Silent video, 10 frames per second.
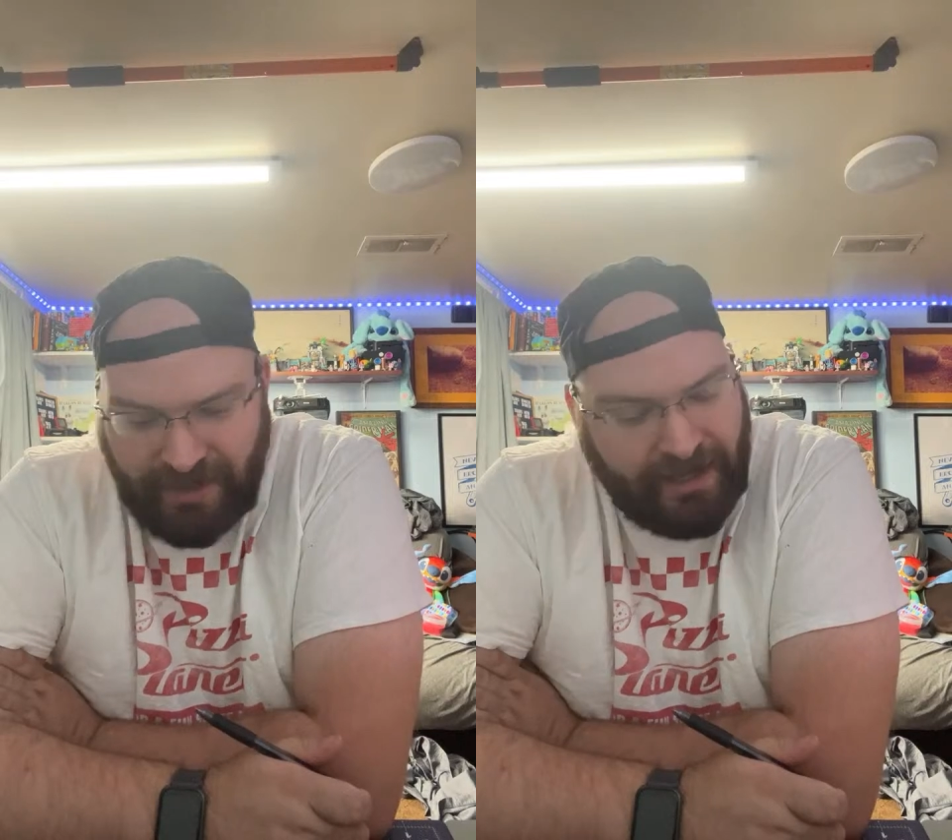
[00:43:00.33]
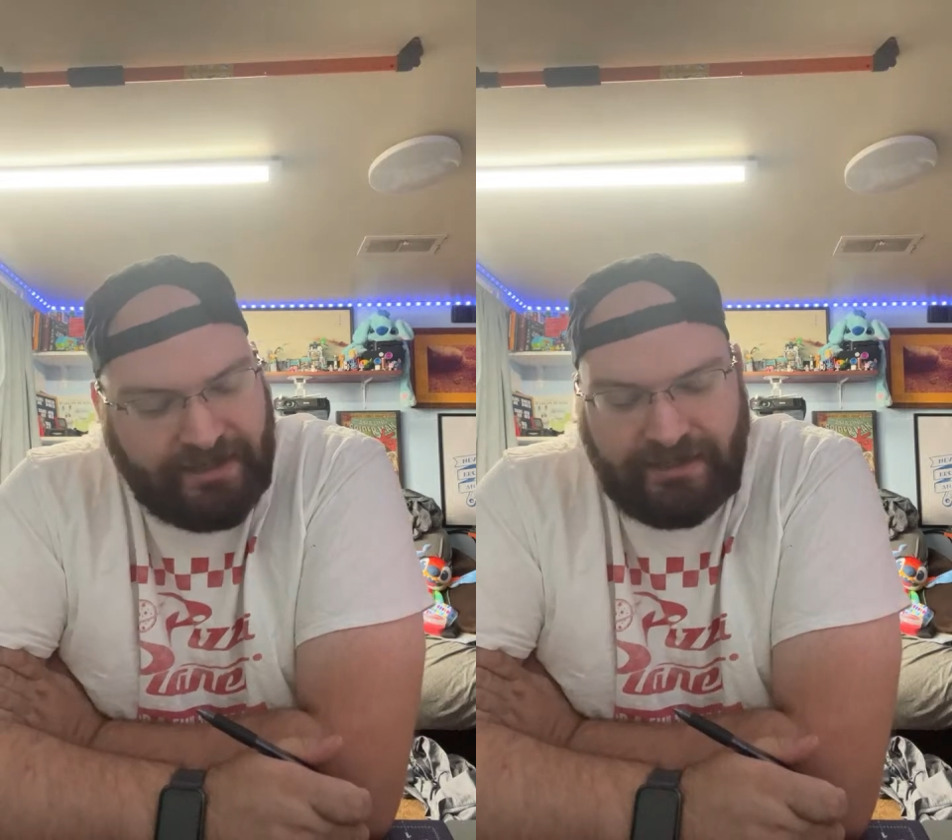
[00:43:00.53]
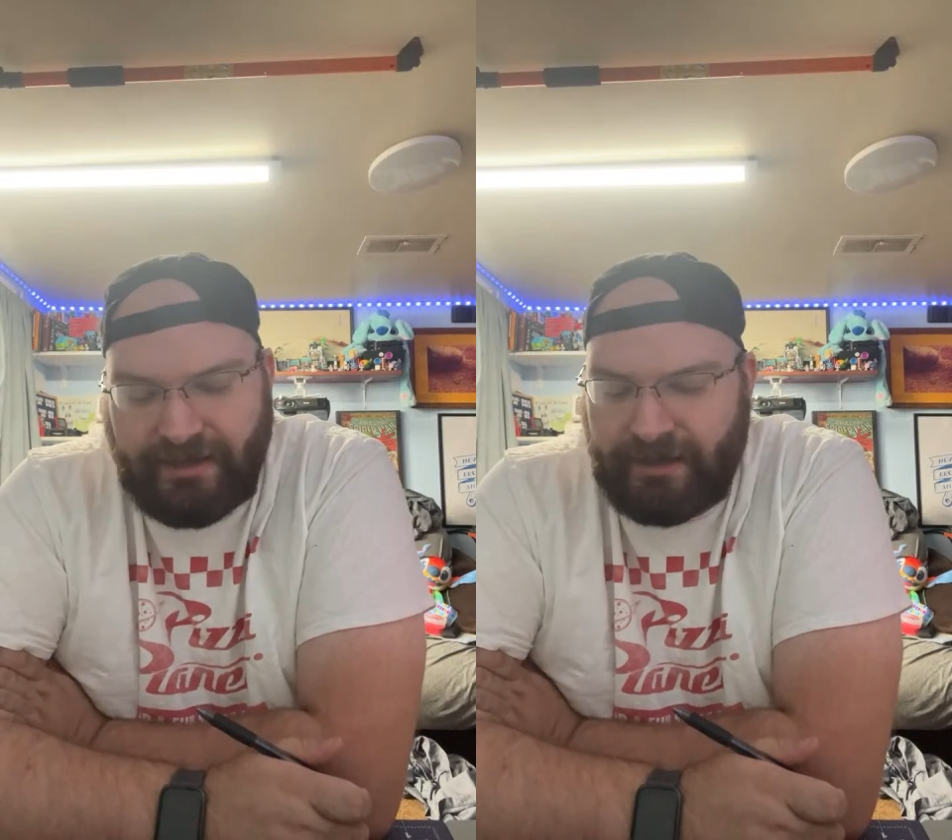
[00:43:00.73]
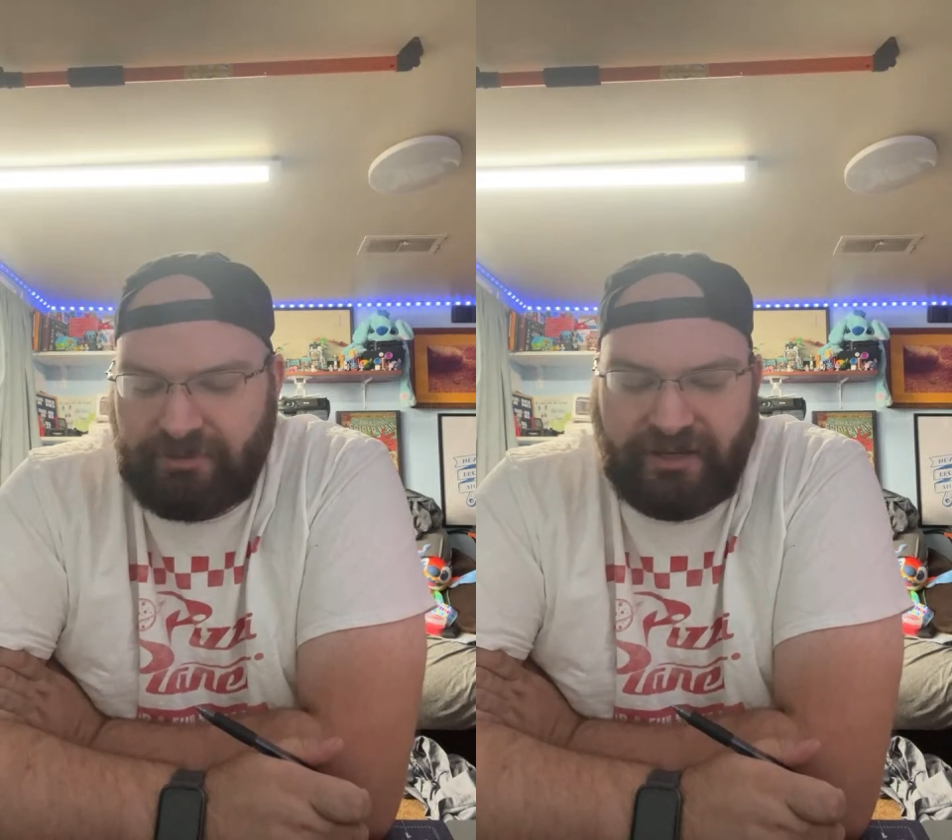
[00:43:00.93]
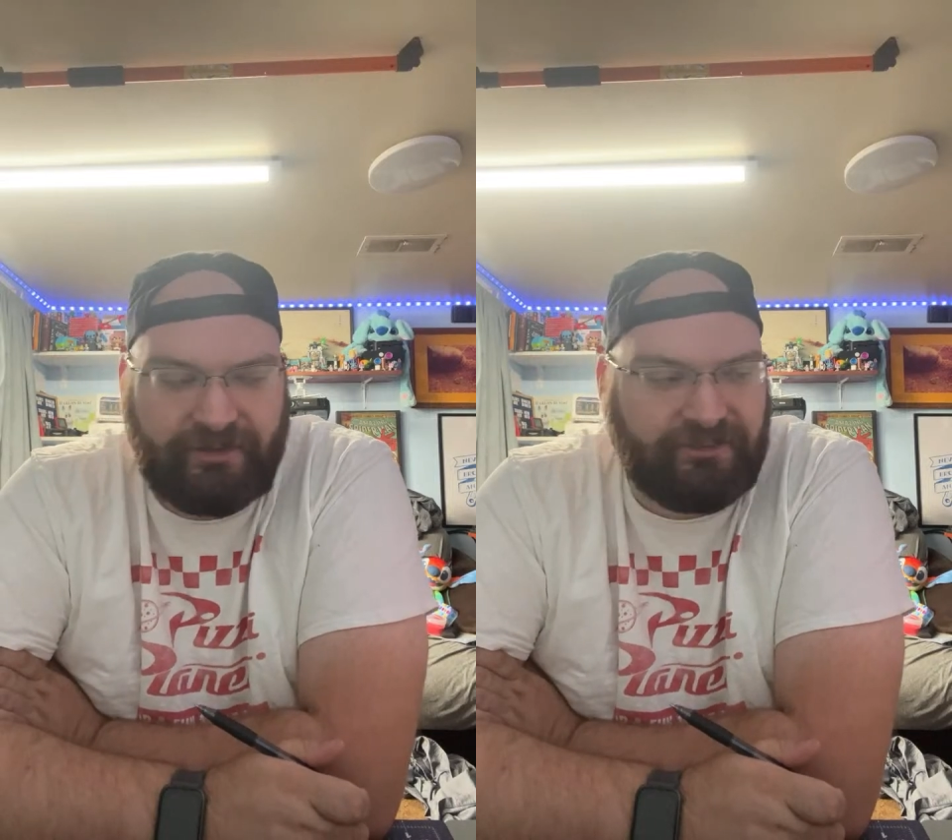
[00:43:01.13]
I cannot
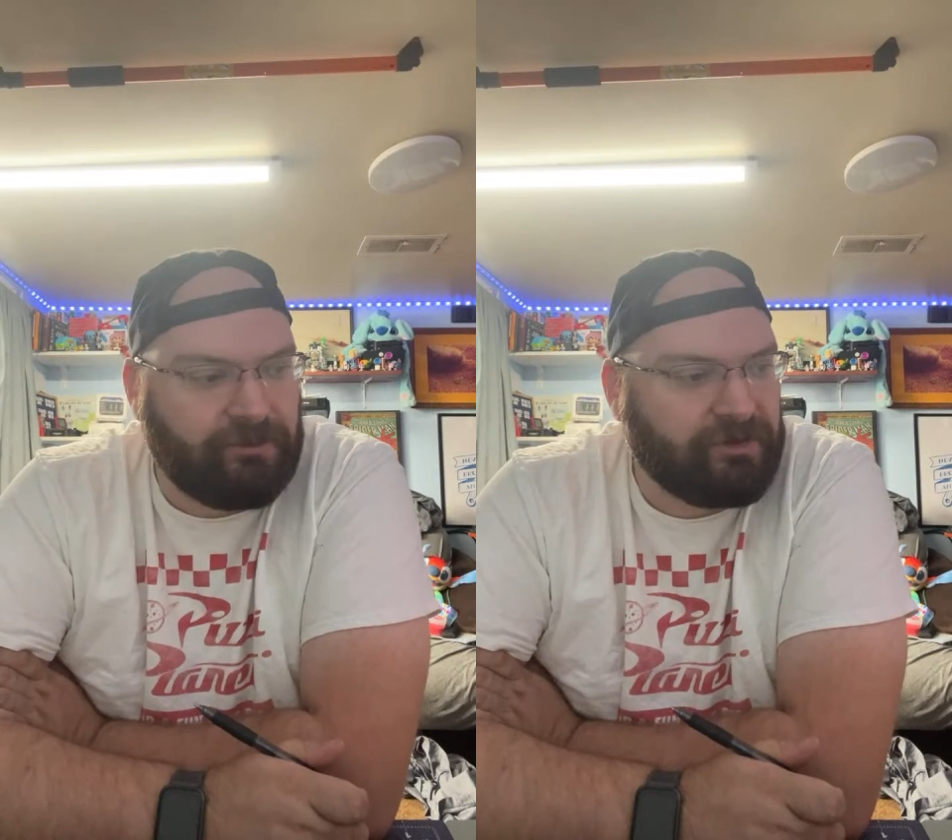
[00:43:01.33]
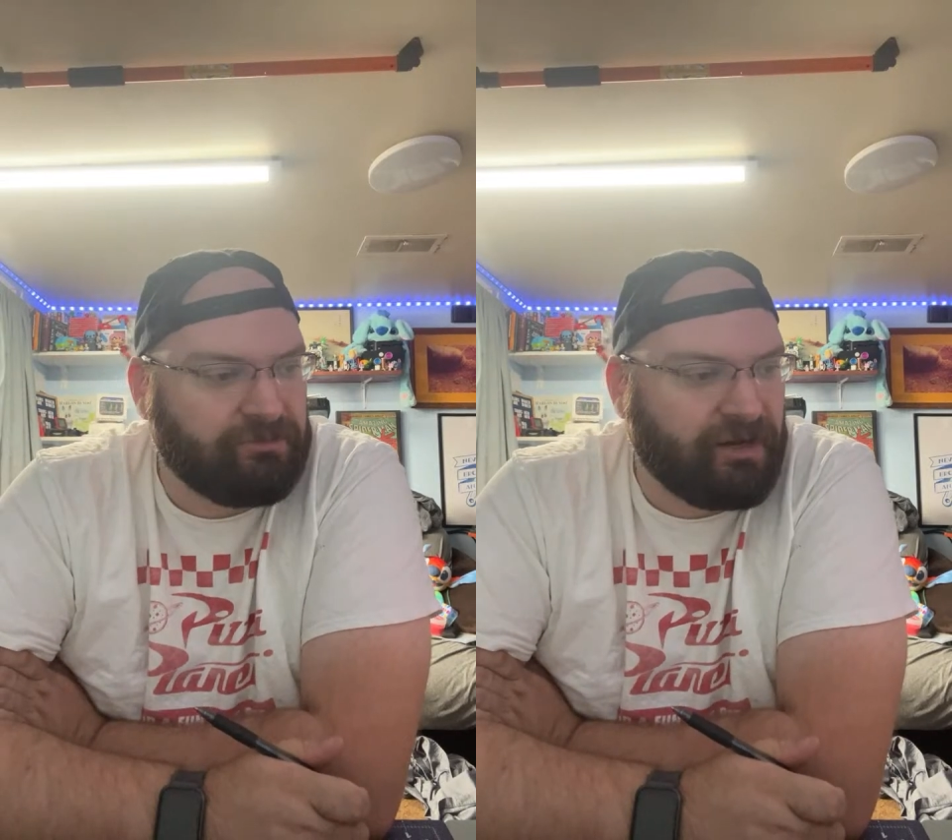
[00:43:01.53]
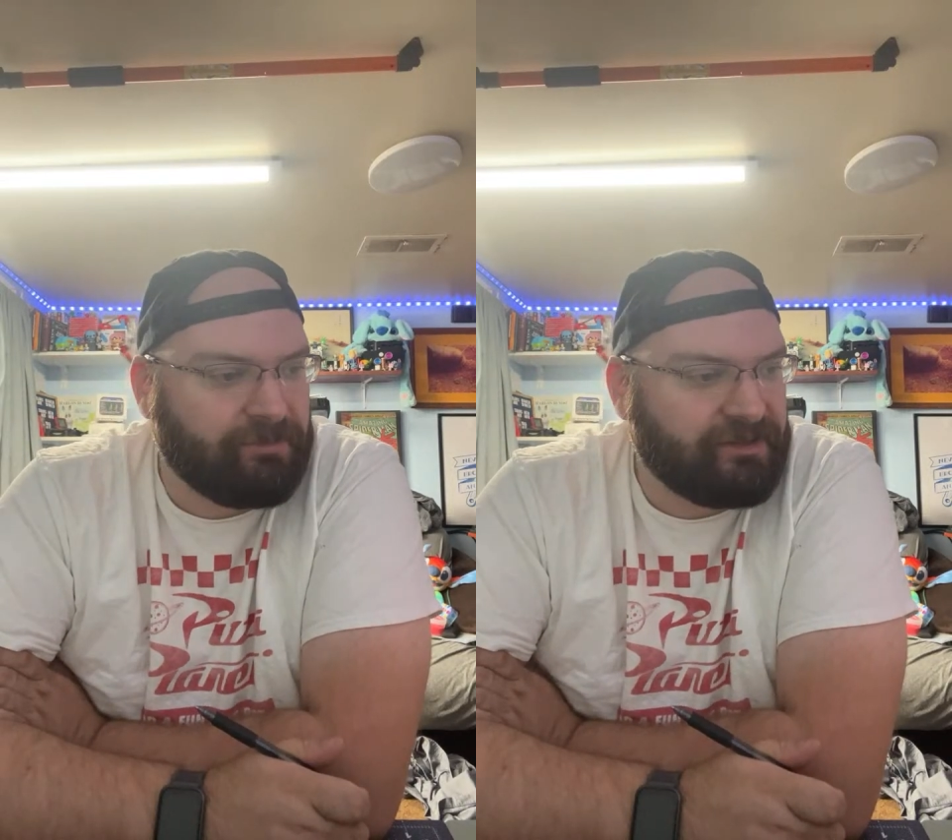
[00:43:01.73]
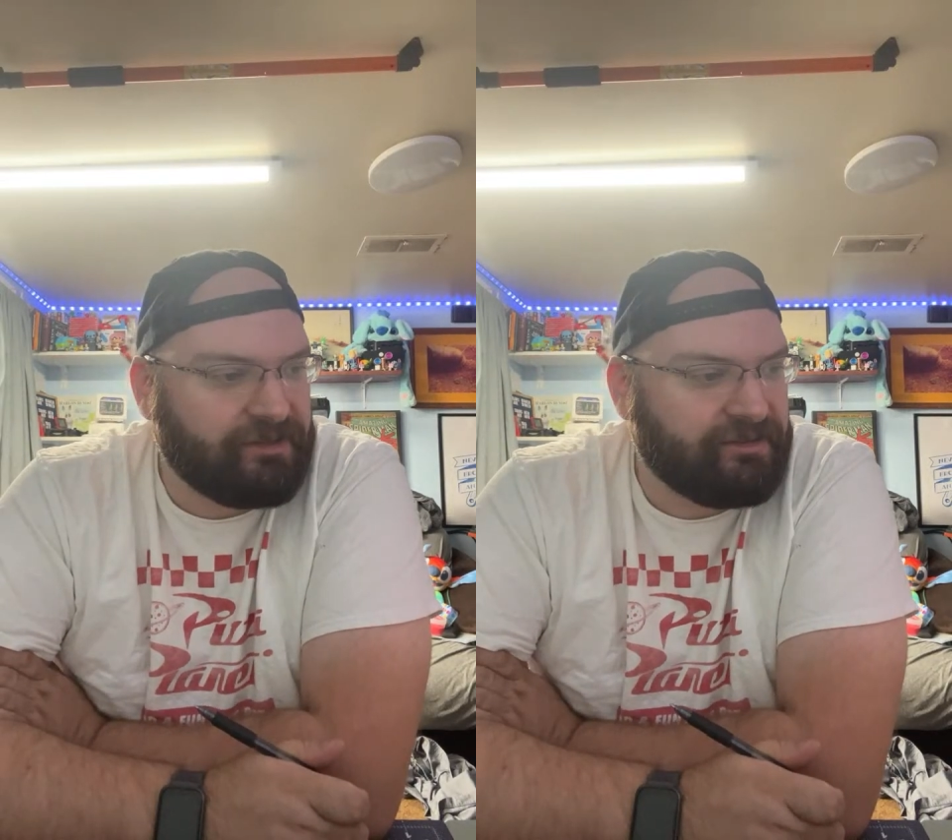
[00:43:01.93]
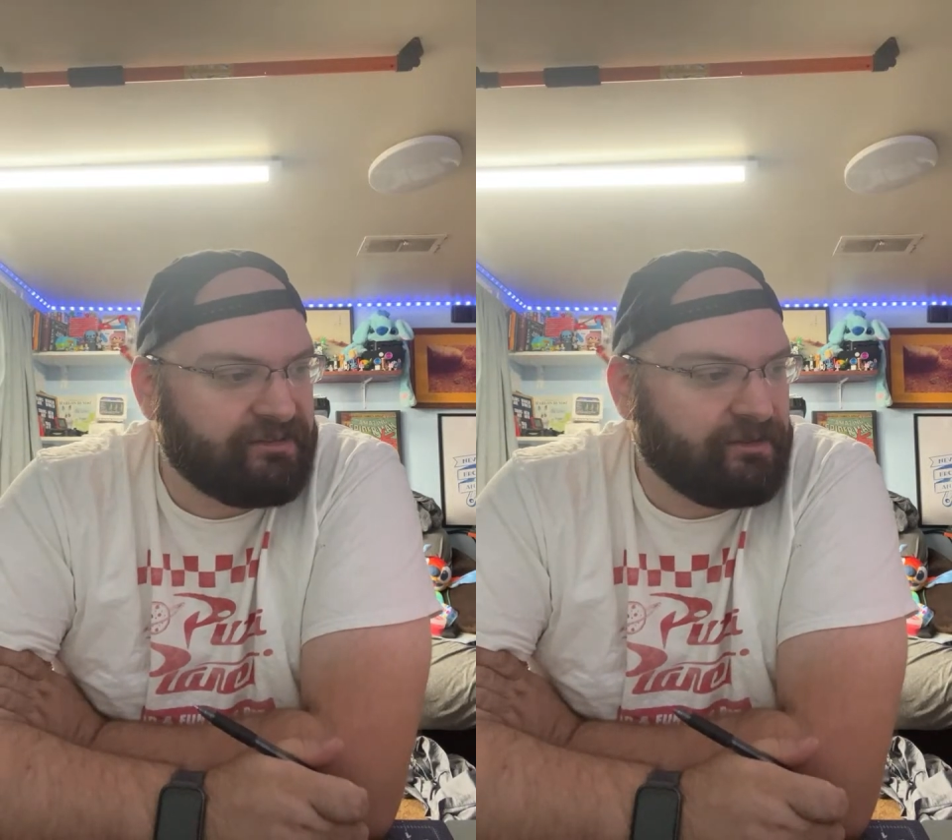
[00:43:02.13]
pronounce that word properly
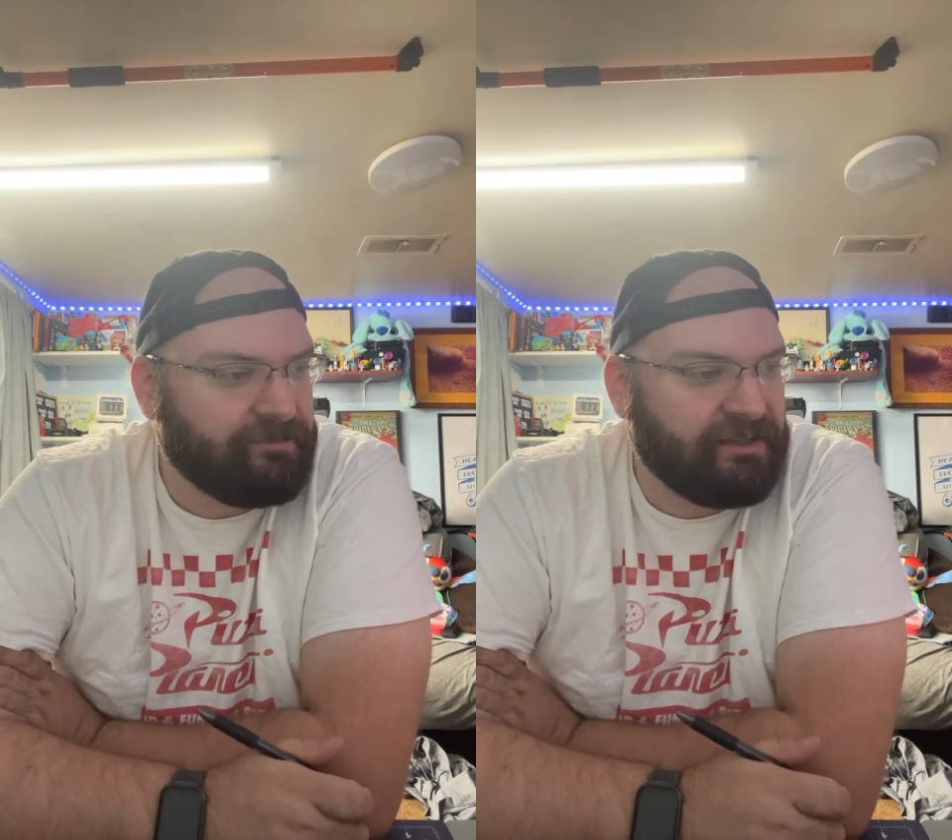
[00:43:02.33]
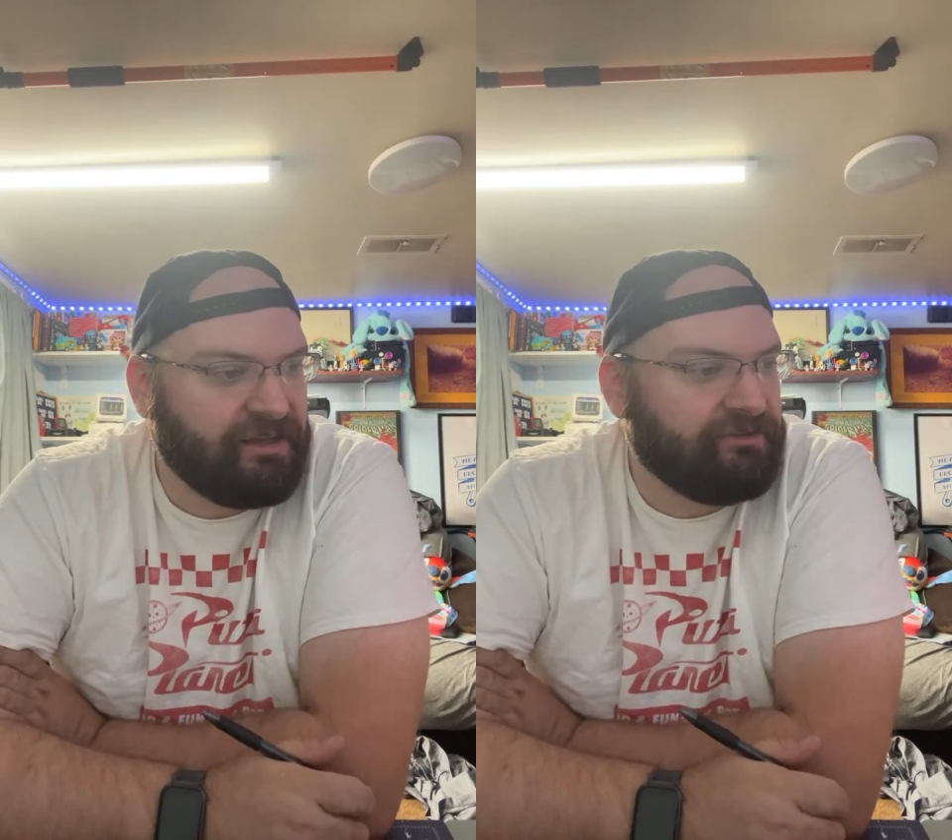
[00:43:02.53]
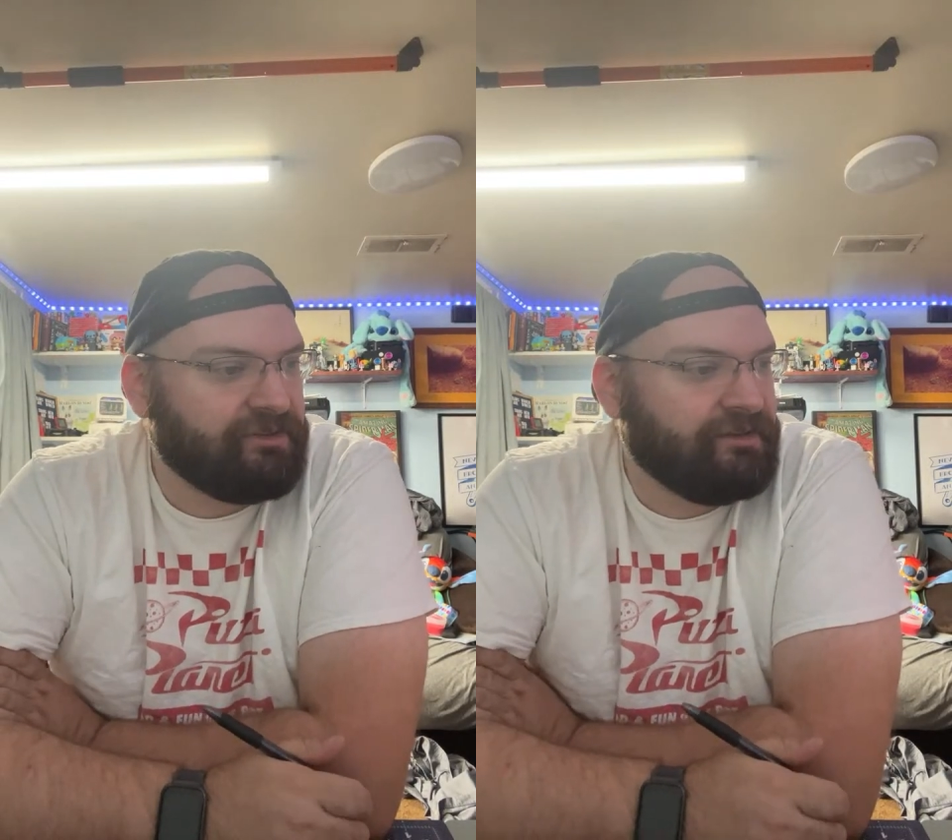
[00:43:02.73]
to save my life.